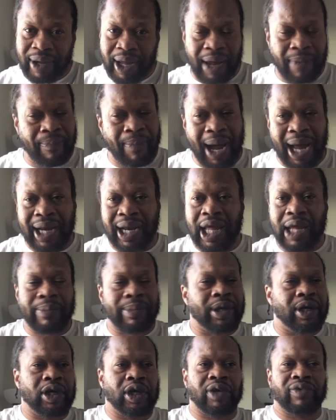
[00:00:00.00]
my
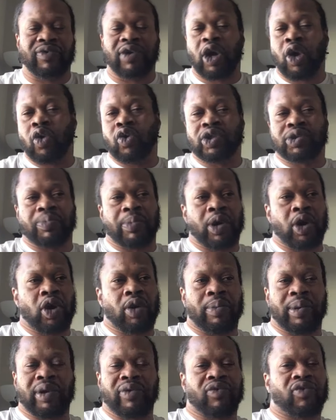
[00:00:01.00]
neighborhood of
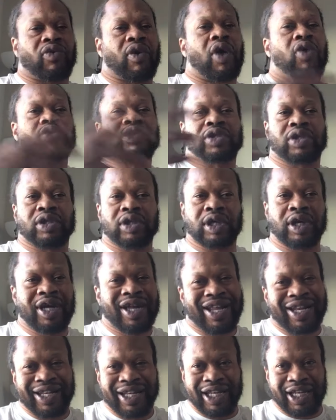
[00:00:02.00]
Goldsboro, but across the
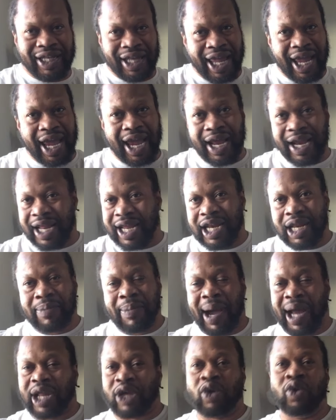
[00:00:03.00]
land,
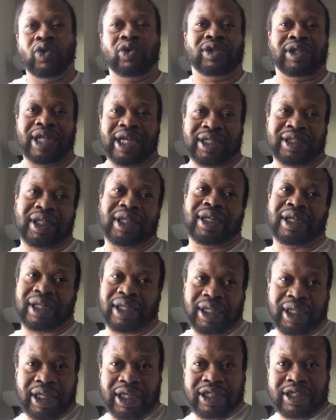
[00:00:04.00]
anybody who's listening to
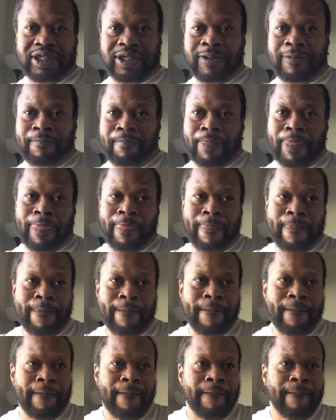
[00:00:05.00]
this,
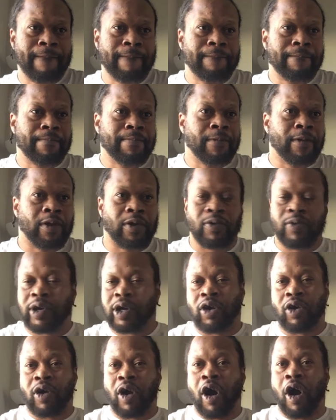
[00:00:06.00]
we're
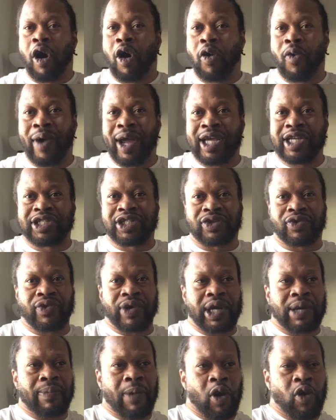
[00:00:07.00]
going to always
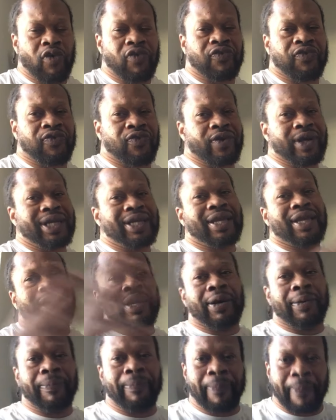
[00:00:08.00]
scream, oh, free
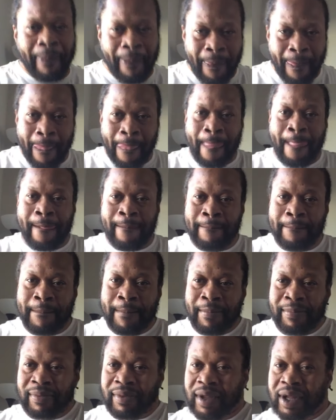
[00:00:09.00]
him,
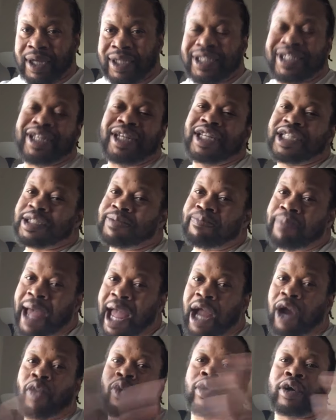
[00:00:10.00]
until it's
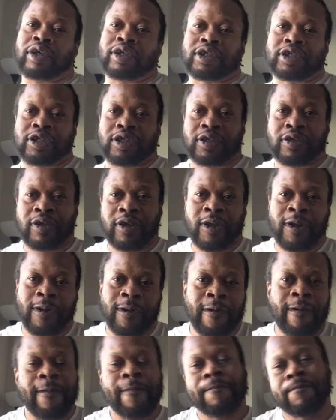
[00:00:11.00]
backwards,
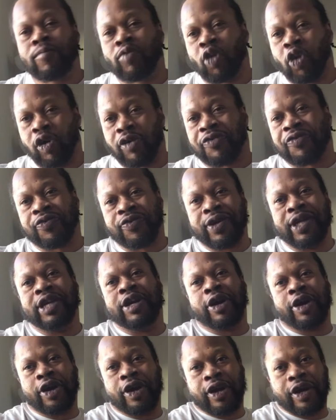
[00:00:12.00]
or free
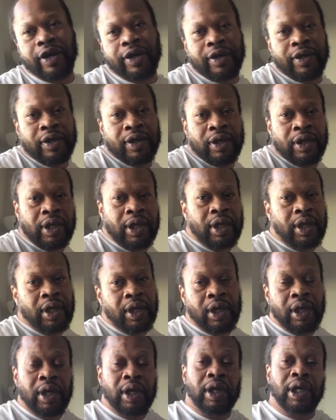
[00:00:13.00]
her
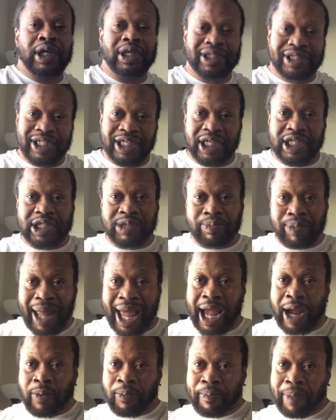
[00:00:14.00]
until it's
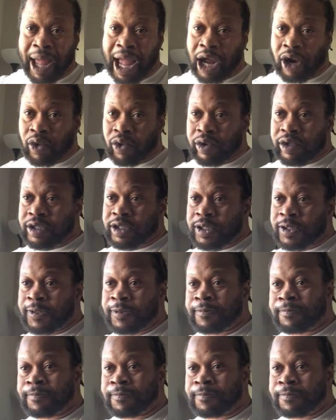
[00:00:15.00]
backwards,